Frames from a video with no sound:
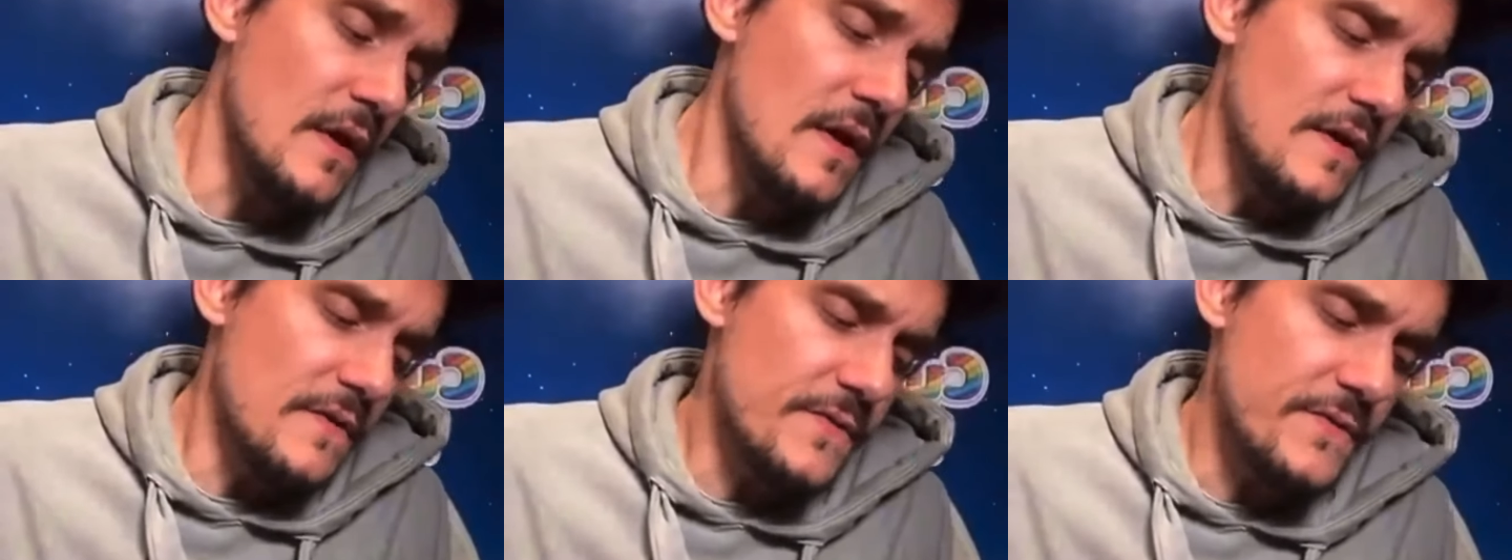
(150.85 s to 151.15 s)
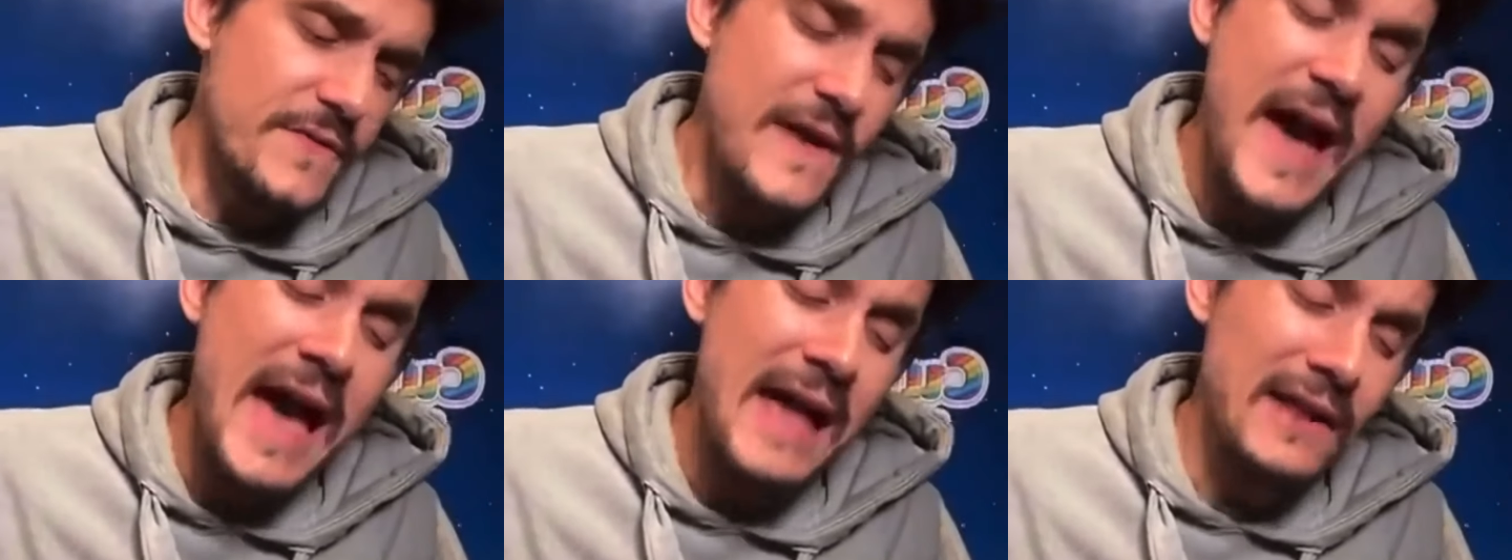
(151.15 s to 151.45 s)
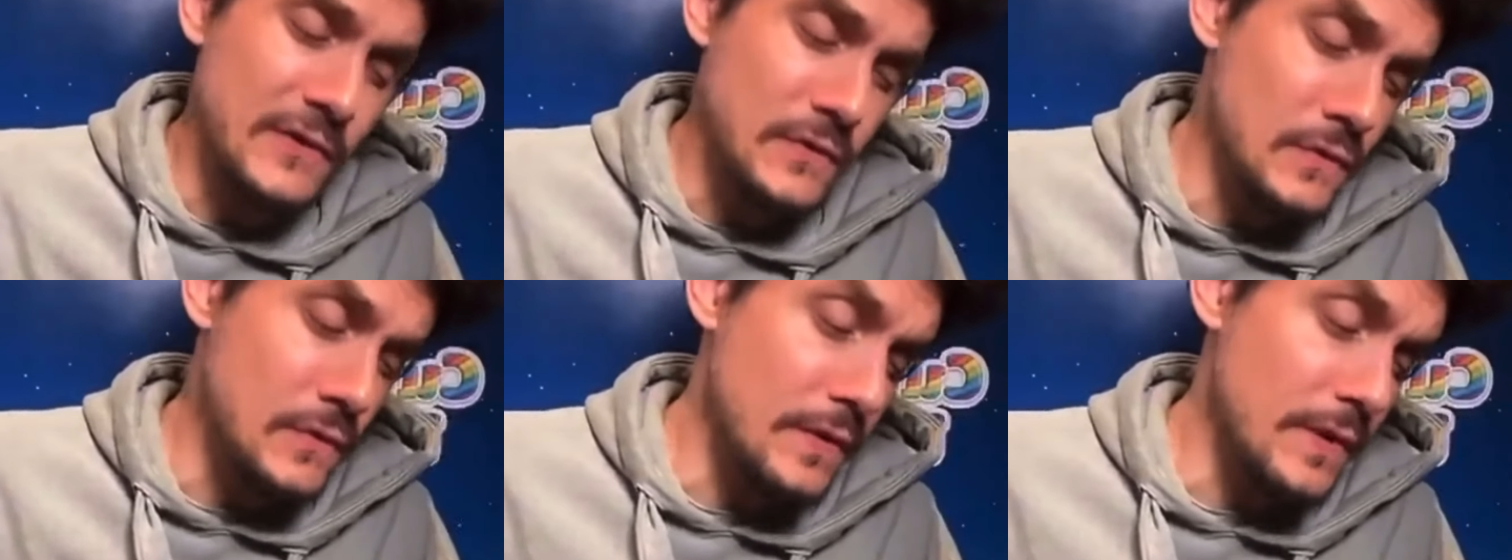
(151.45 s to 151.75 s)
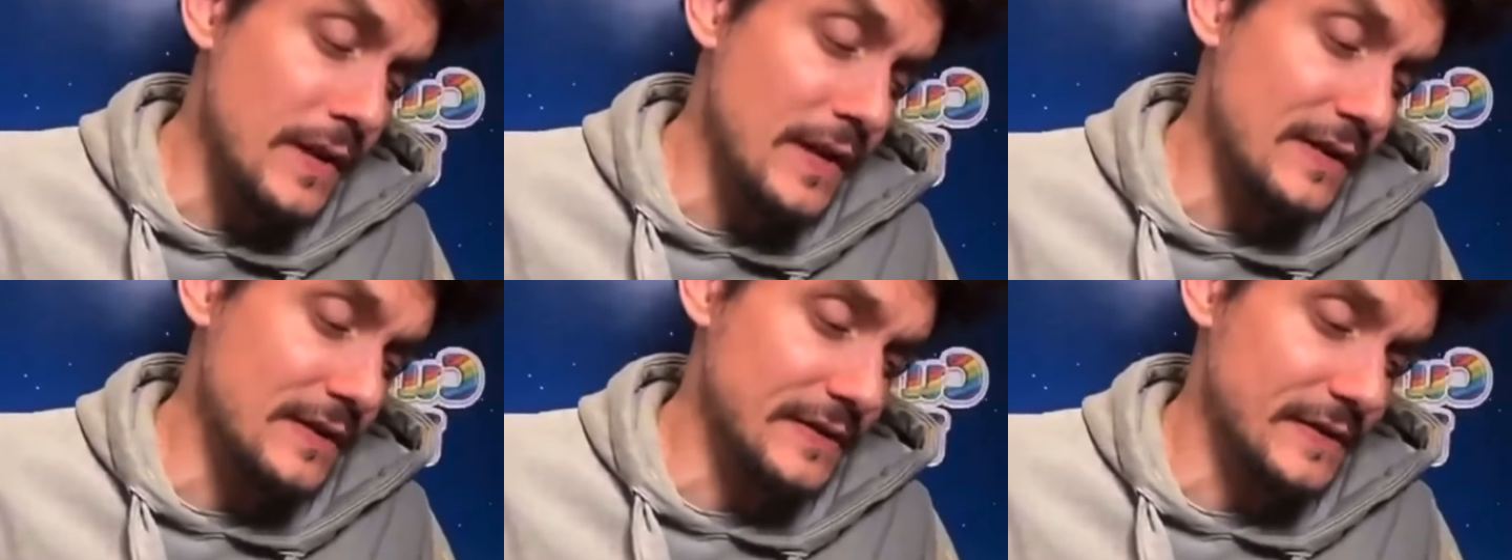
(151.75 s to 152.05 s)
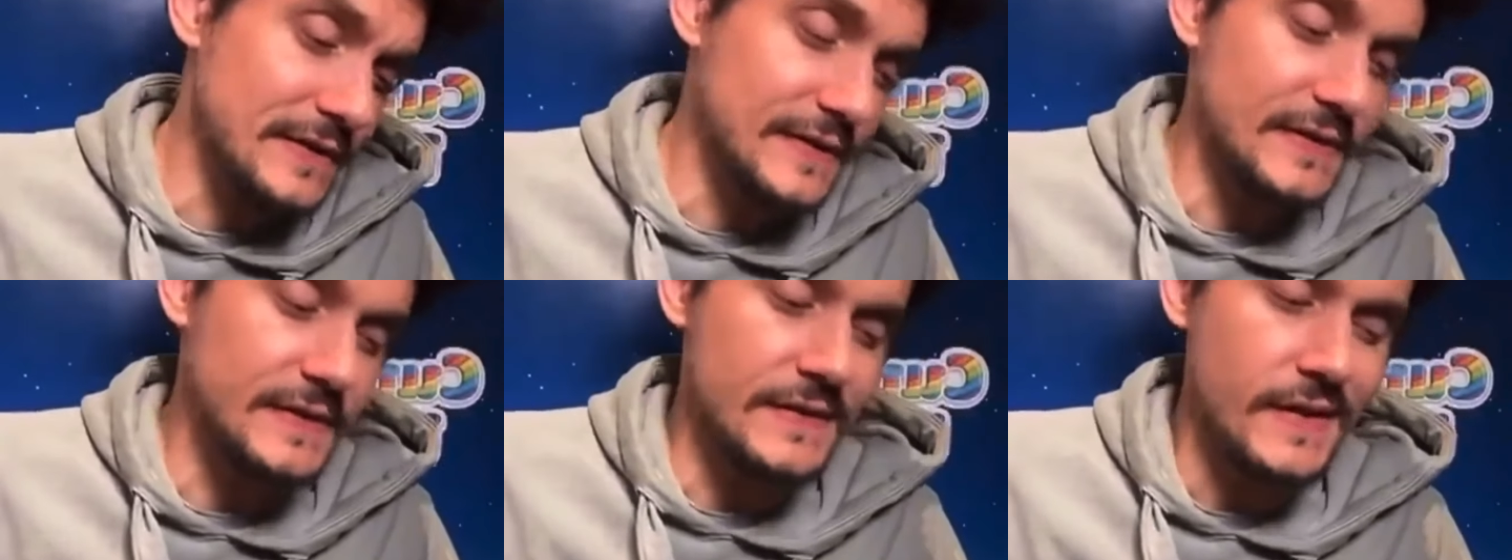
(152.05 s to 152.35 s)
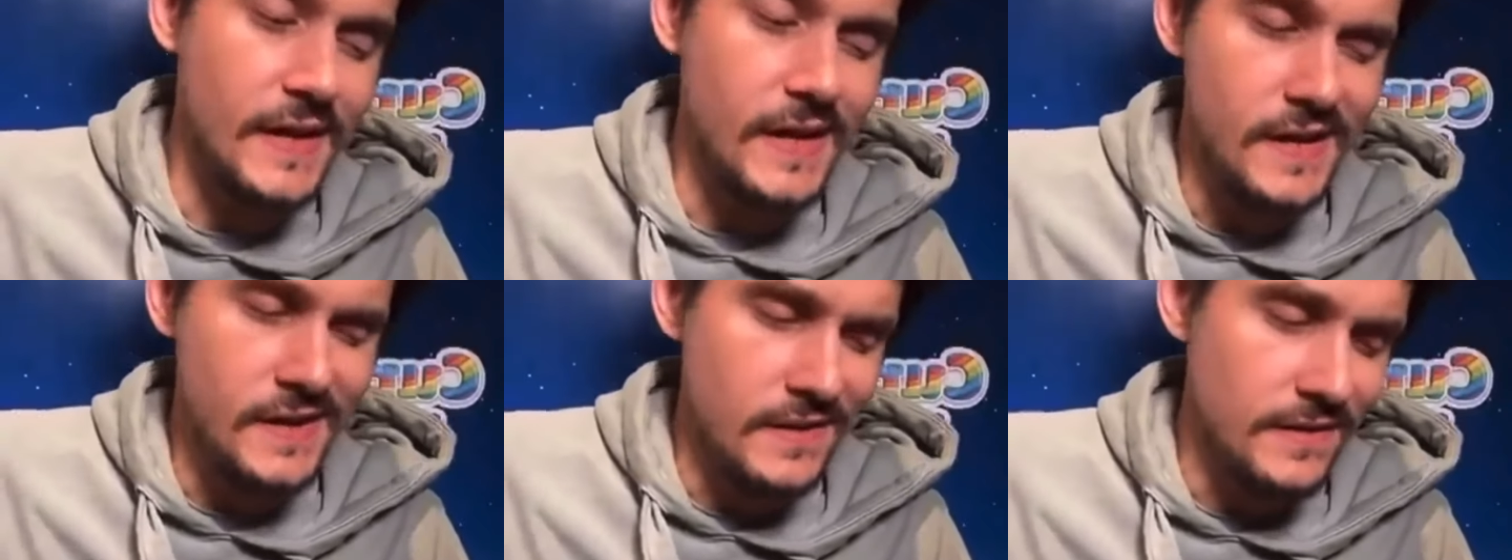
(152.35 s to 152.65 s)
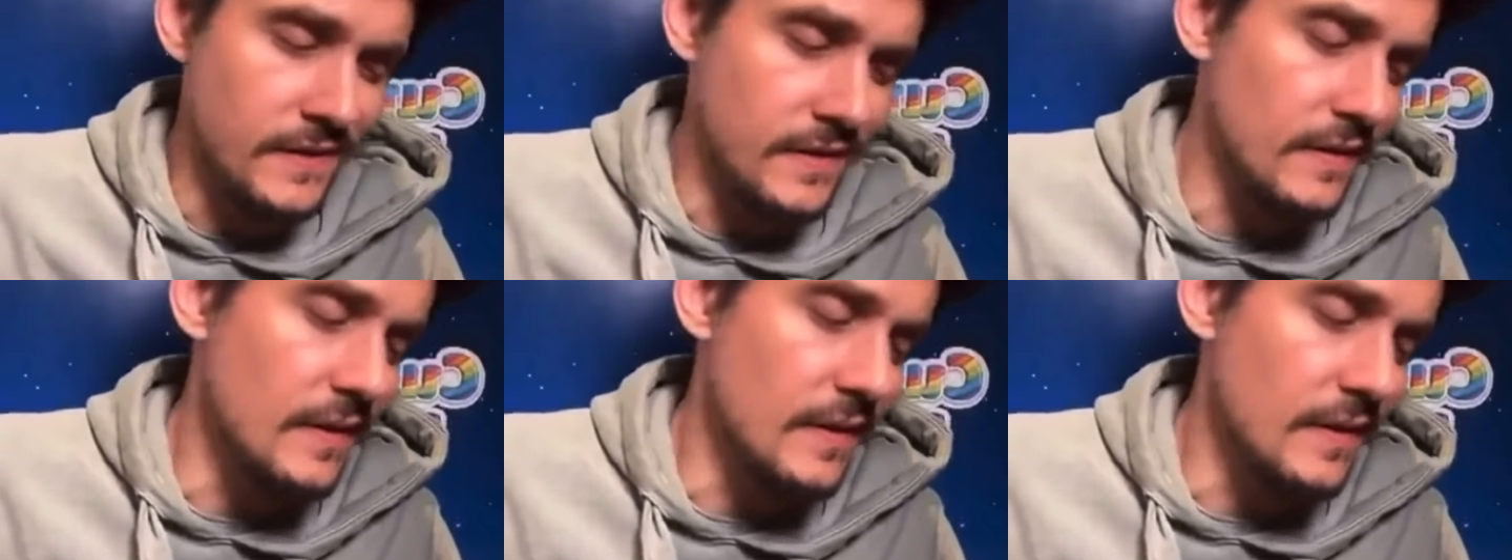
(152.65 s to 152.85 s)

to find a way to say